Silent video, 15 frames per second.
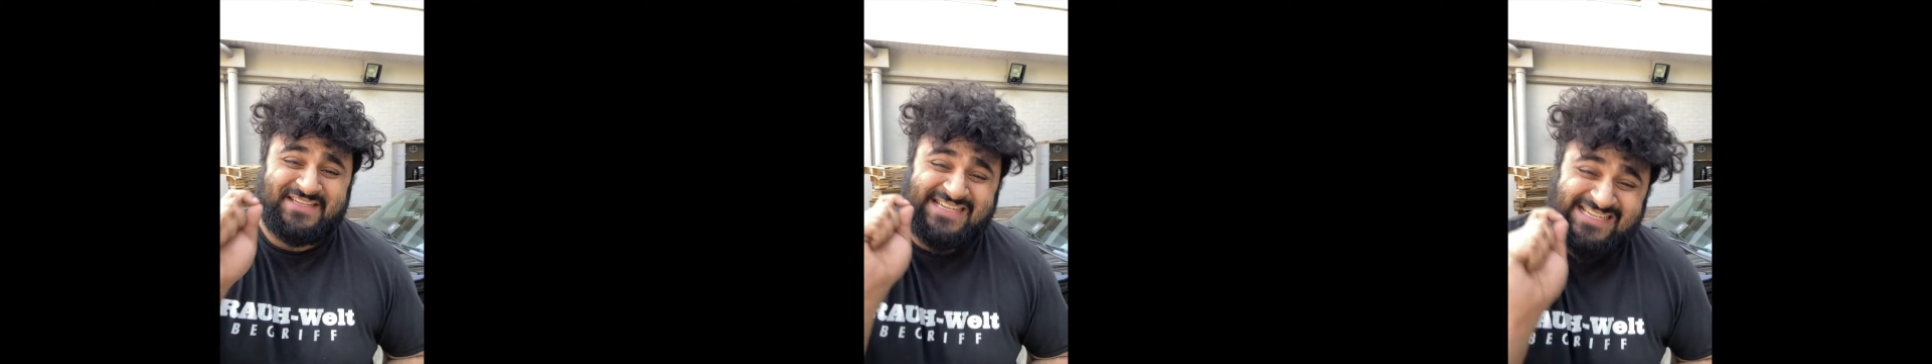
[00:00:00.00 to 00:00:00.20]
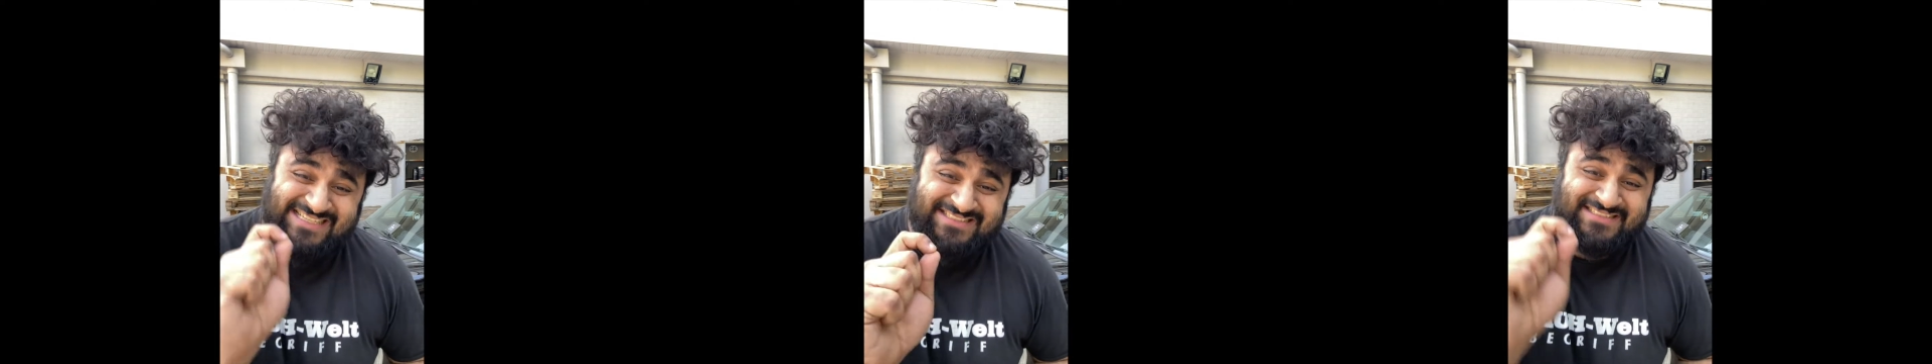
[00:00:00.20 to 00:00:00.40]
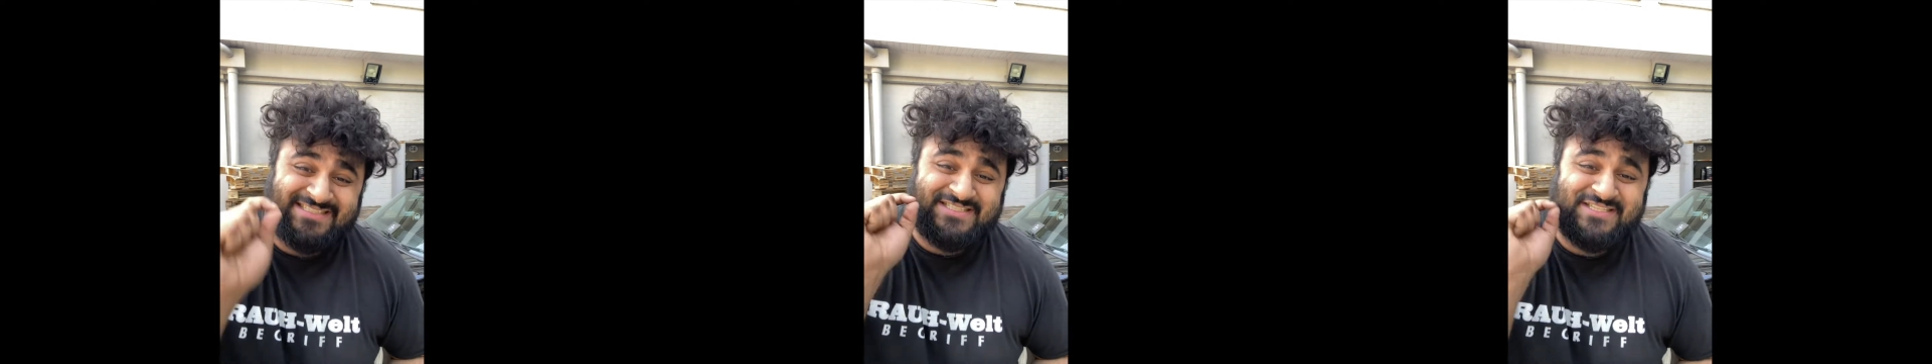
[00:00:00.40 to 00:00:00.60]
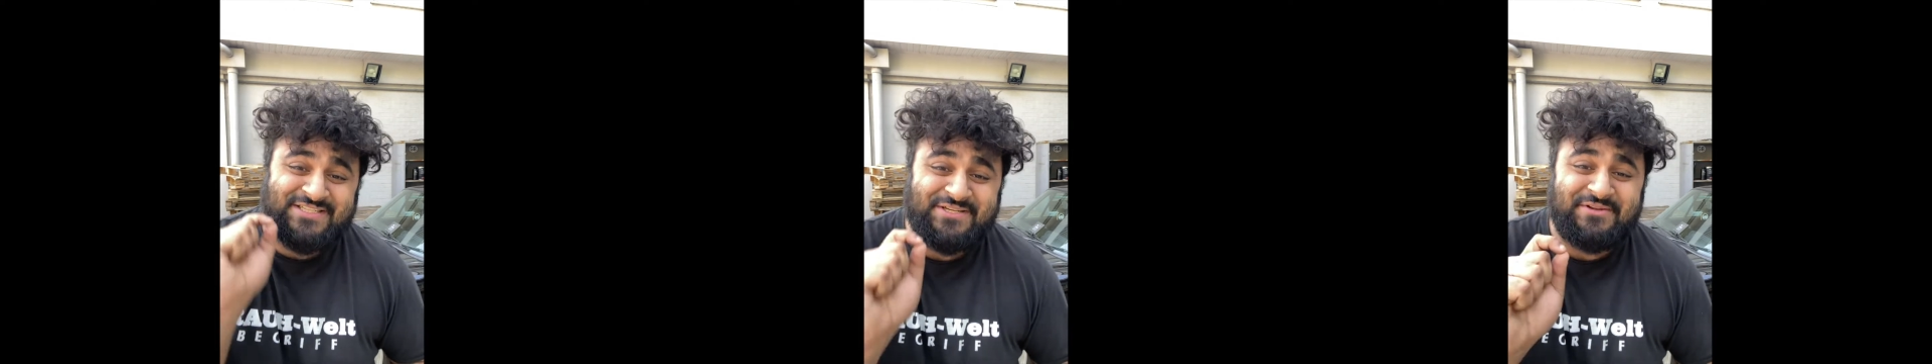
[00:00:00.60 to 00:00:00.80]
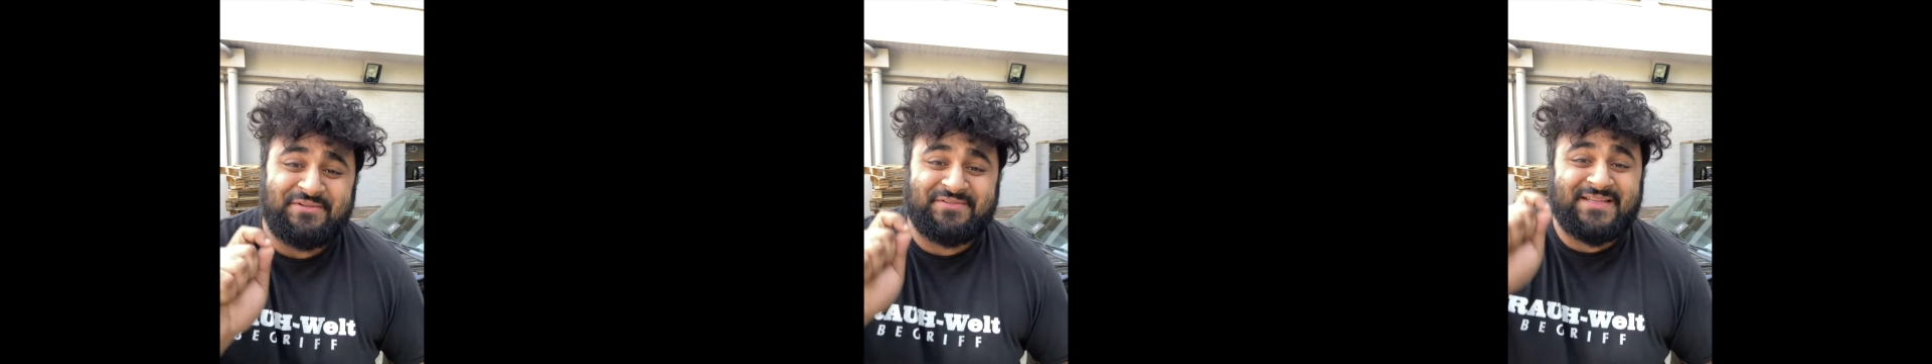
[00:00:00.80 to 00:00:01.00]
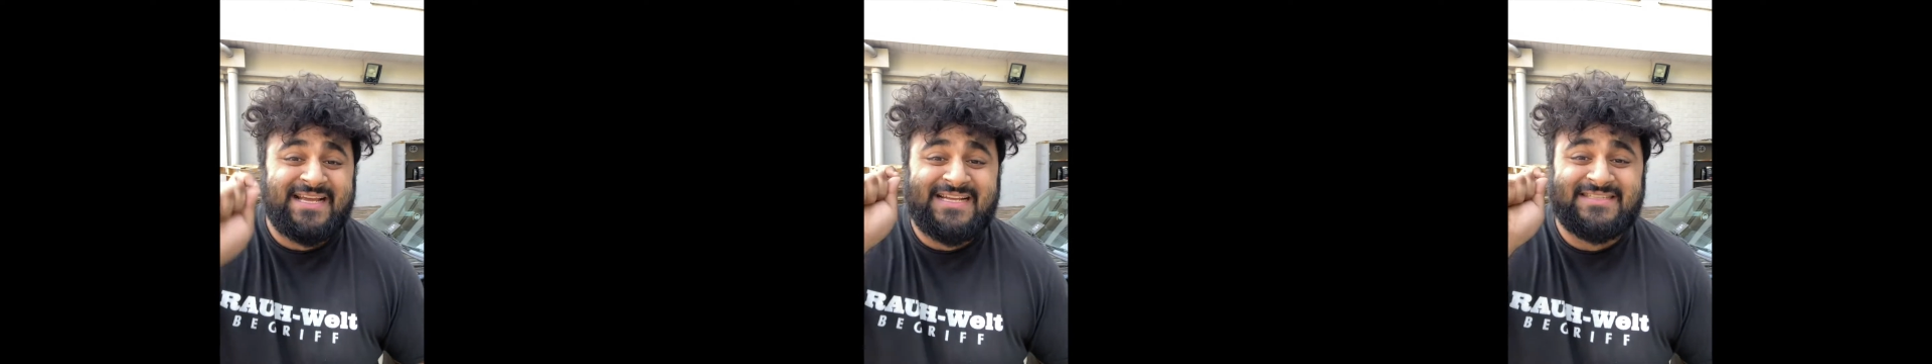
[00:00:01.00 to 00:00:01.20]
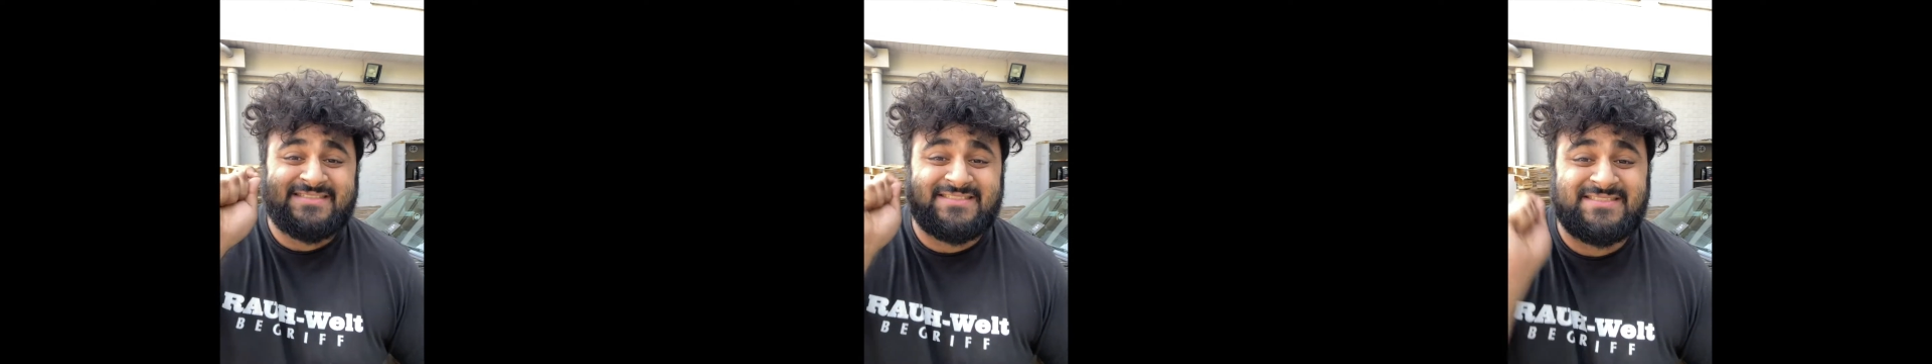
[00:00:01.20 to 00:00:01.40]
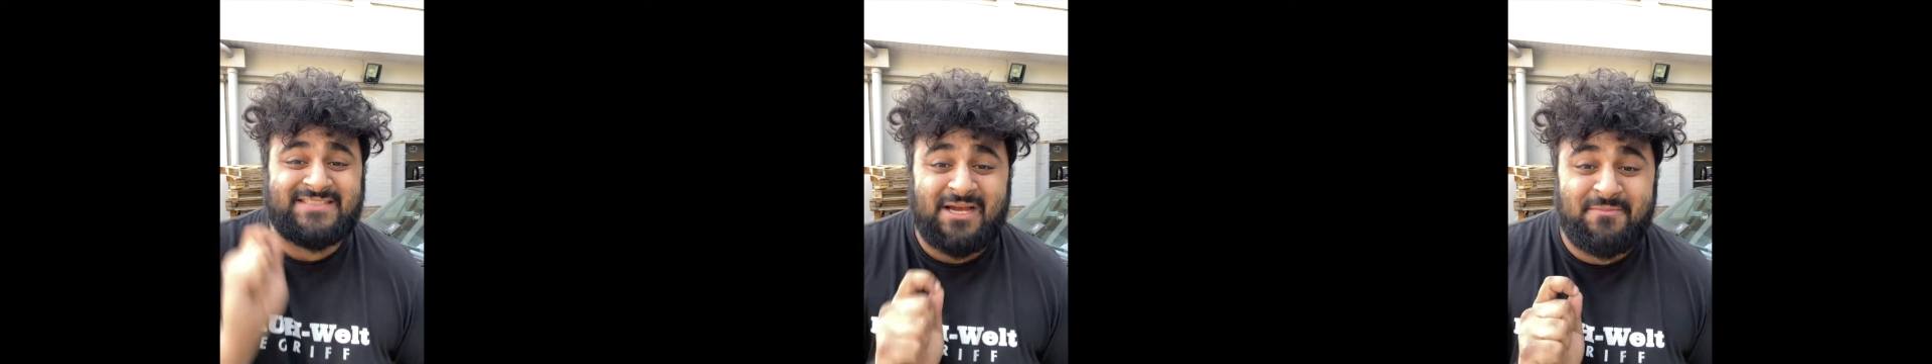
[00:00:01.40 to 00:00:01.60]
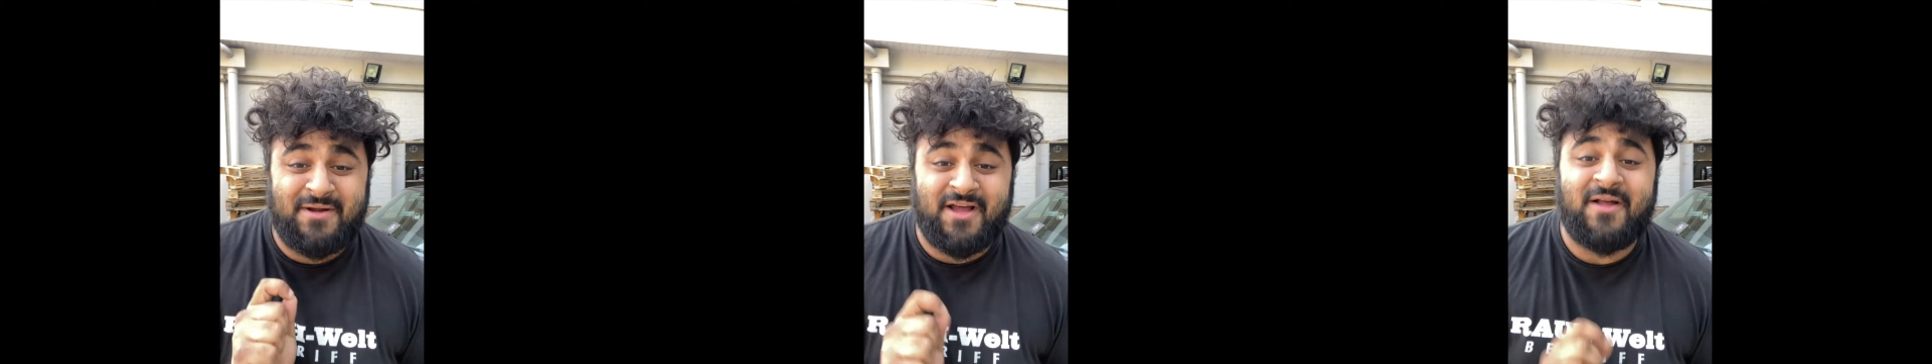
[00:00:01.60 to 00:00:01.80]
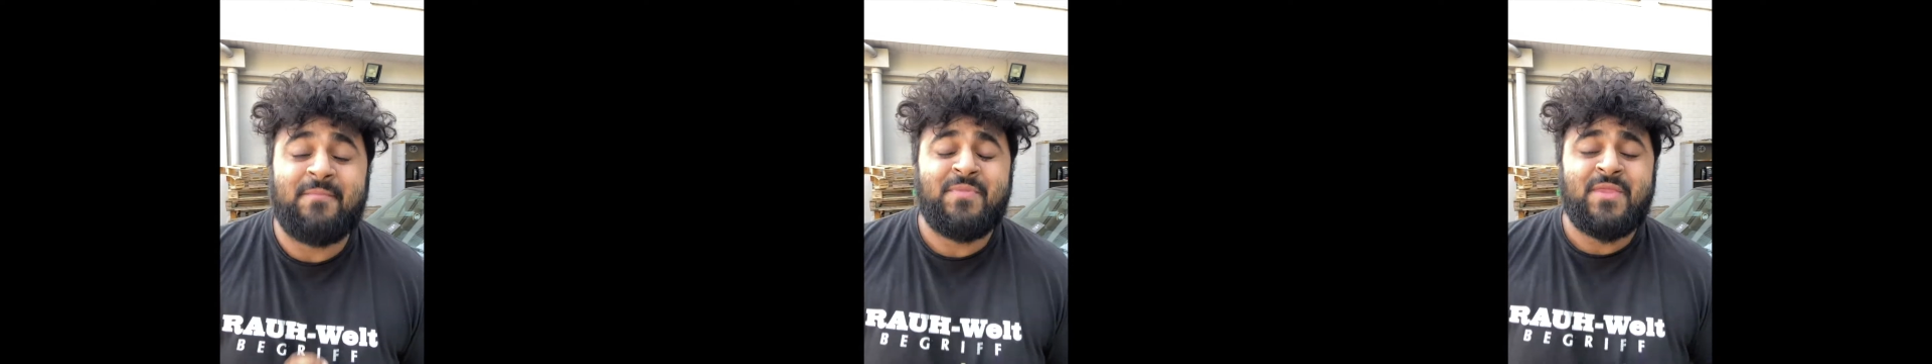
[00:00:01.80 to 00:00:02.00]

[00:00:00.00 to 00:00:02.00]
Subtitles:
easy to use in summer.